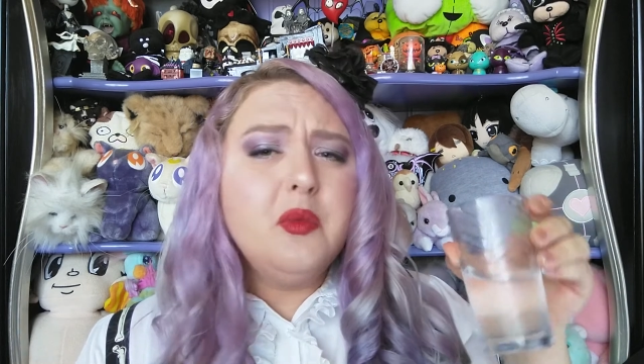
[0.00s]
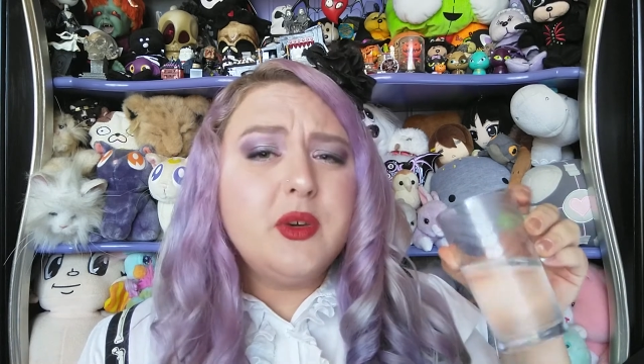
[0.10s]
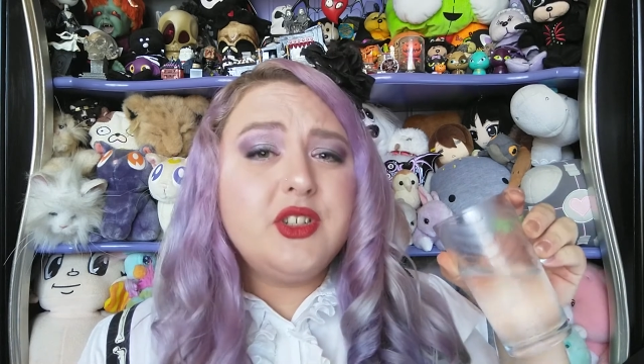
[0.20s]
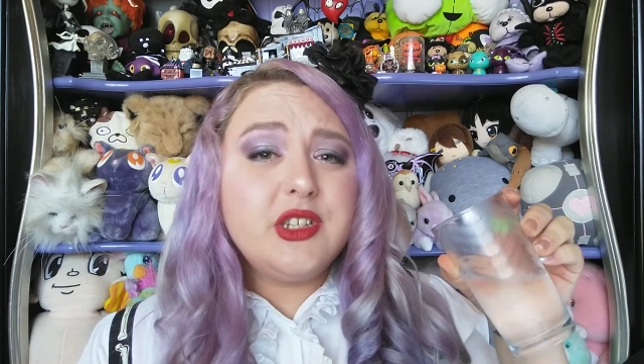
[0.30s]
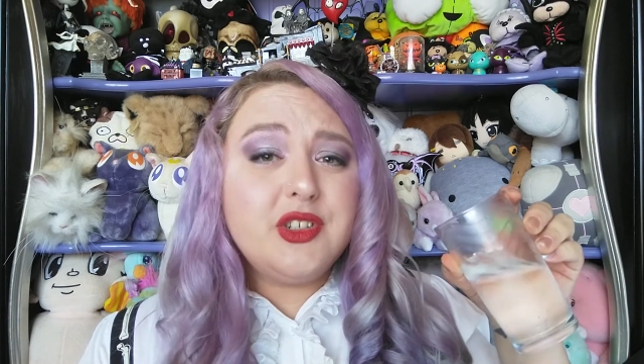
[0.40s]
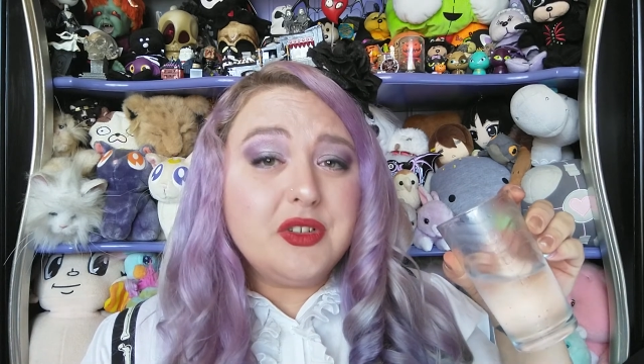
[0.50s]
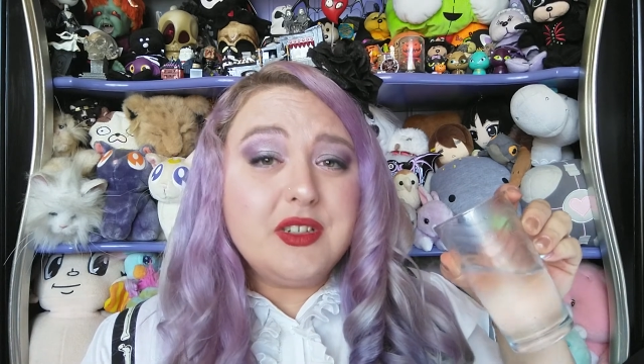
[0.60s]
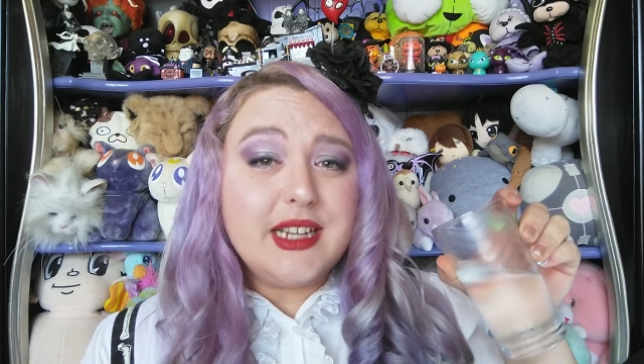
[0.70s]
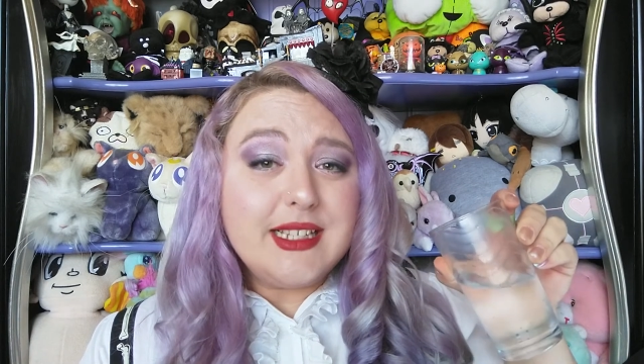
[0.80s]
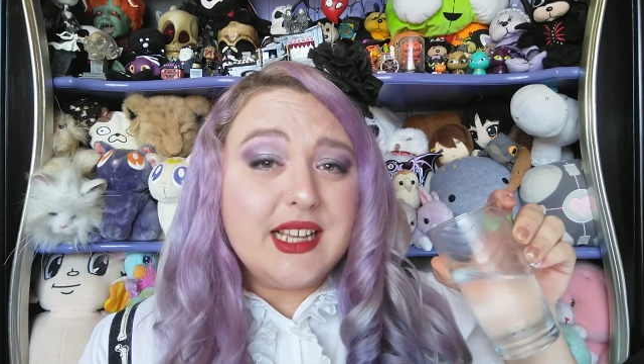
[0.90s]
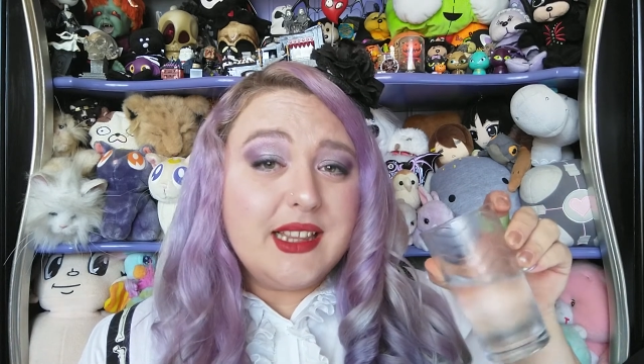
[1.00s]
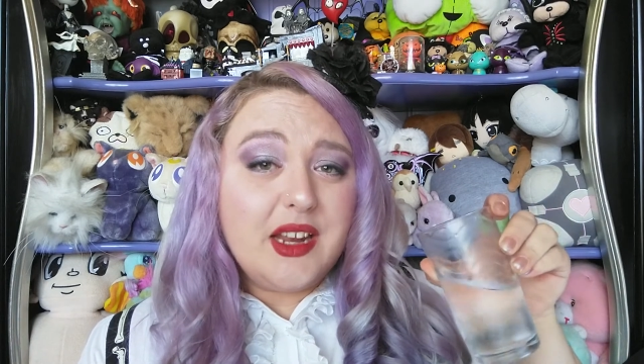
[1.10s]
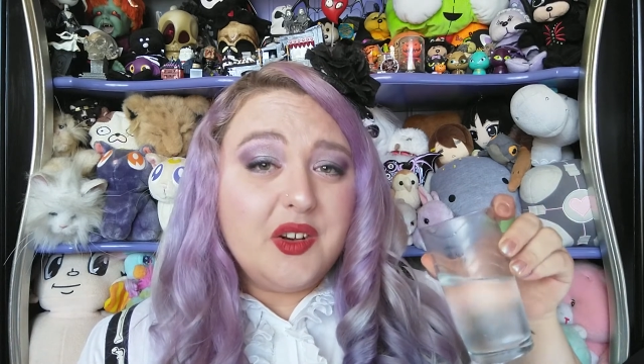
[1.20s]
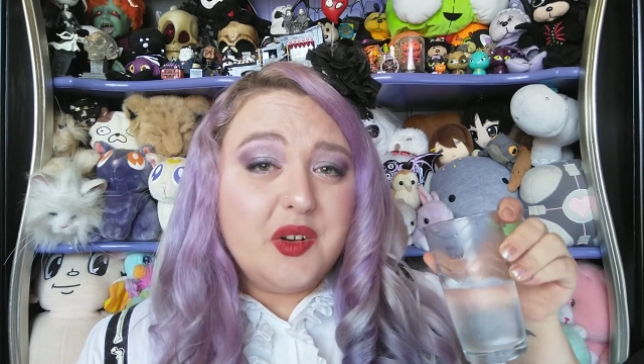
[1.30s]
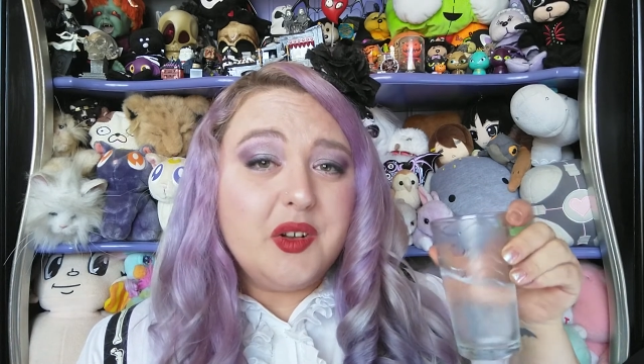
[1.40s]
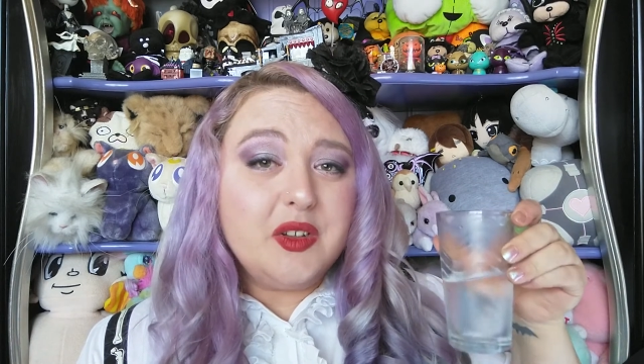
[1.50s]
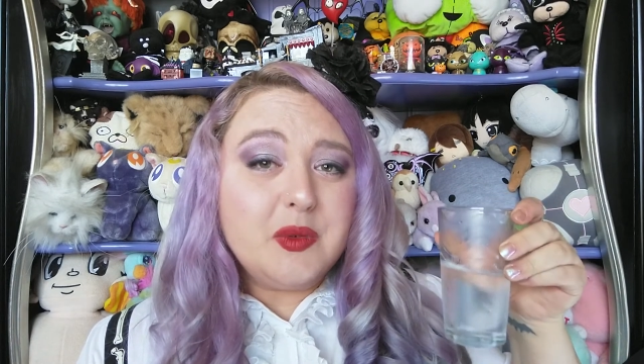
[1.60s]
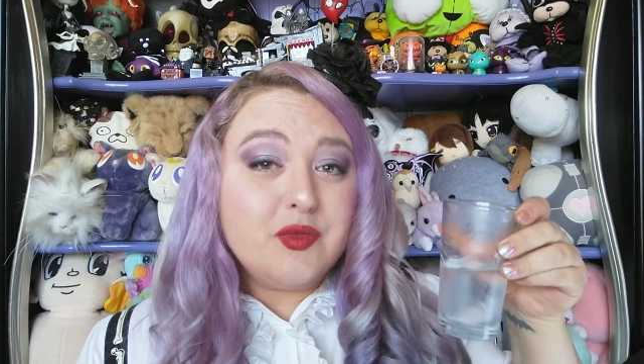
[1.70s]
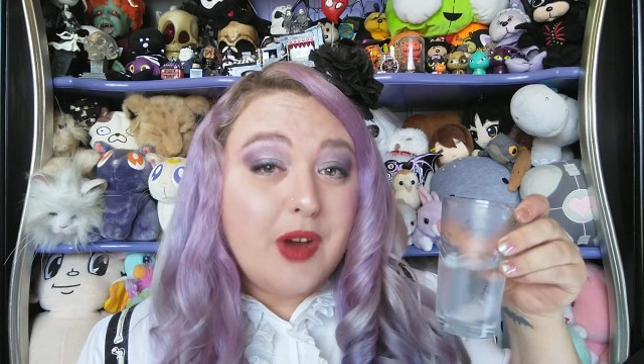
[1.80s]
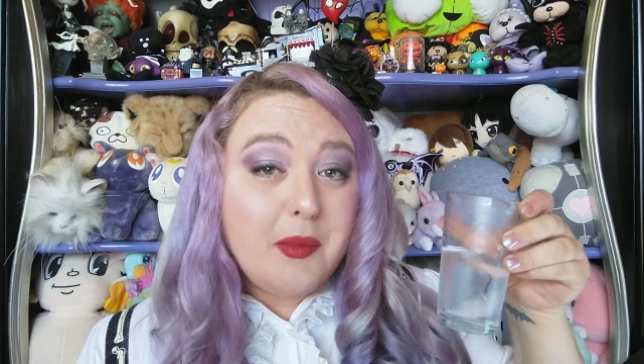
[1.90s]
which it shouldn't taste like that at all.
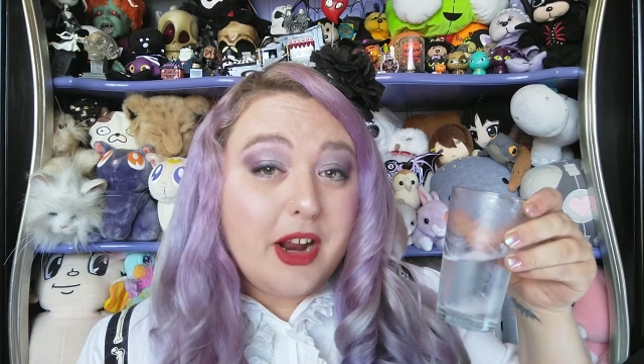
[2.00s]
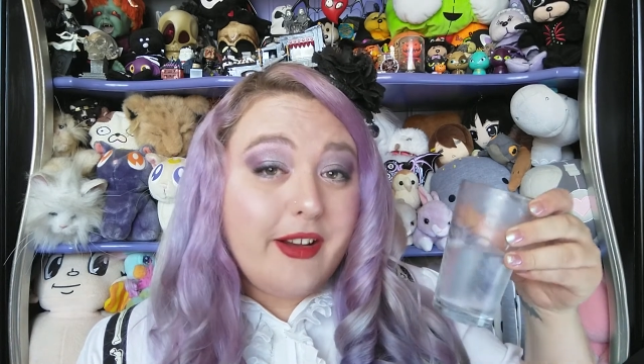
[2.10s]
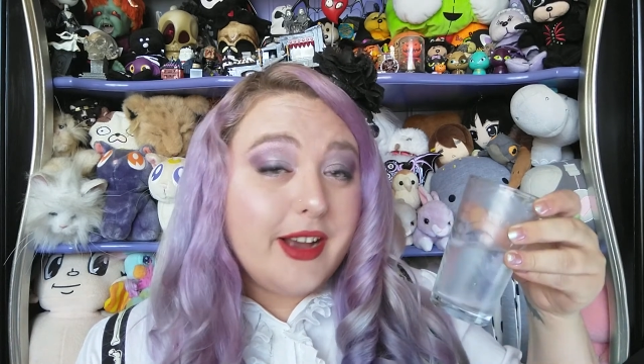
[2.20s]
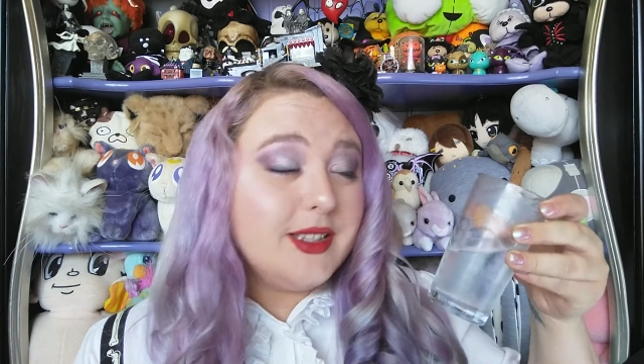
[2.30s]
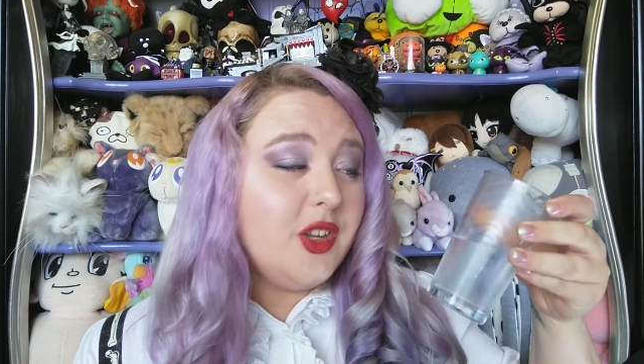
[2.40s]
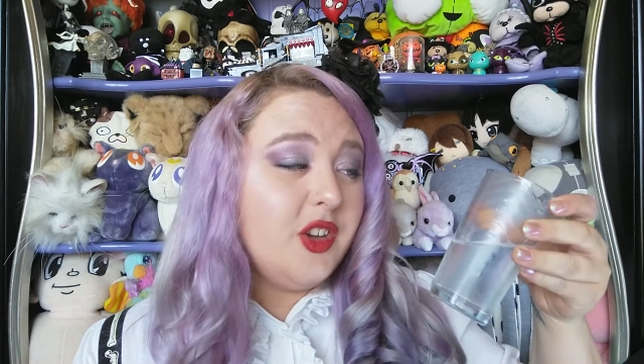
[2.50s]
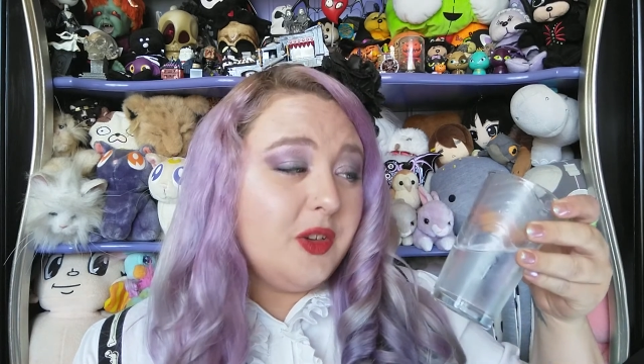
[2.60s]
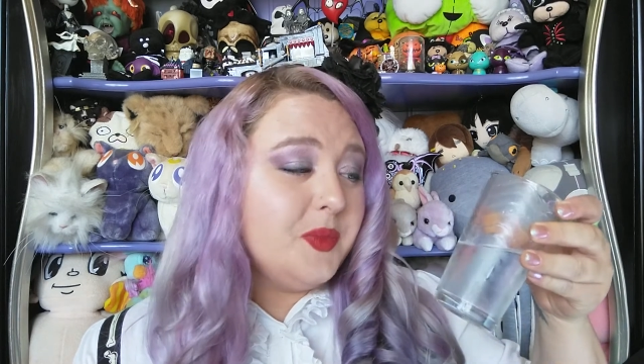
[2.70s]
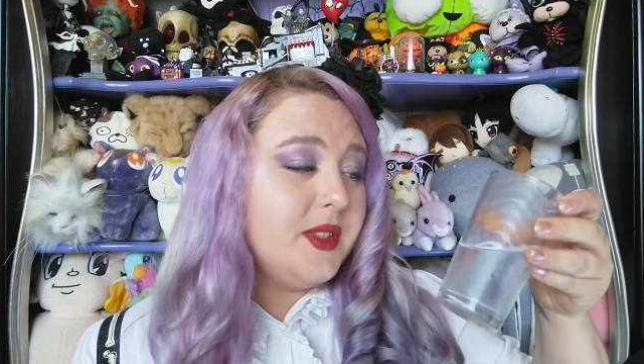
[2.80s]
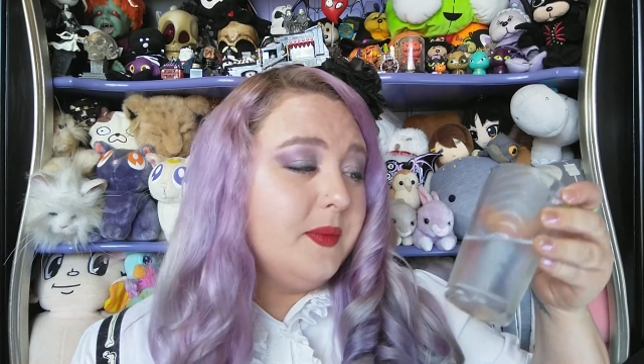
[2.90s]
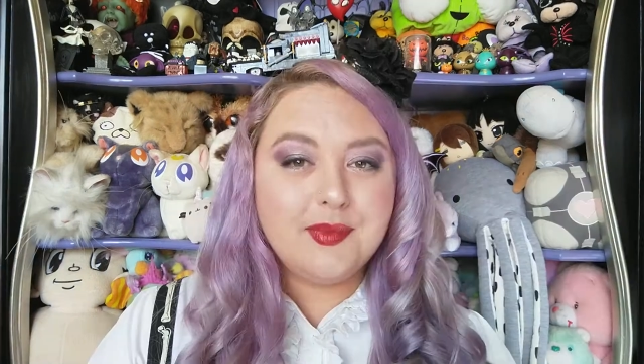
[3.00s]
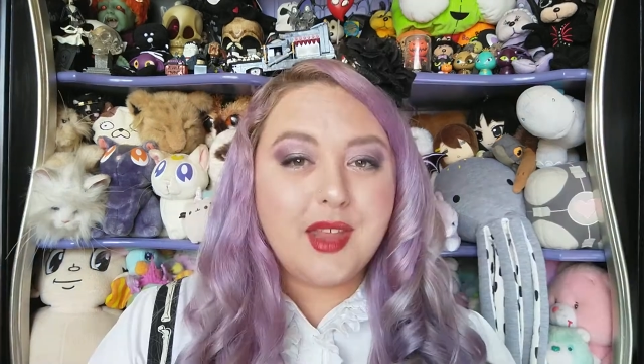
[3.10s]
It was Ramune ice cubes.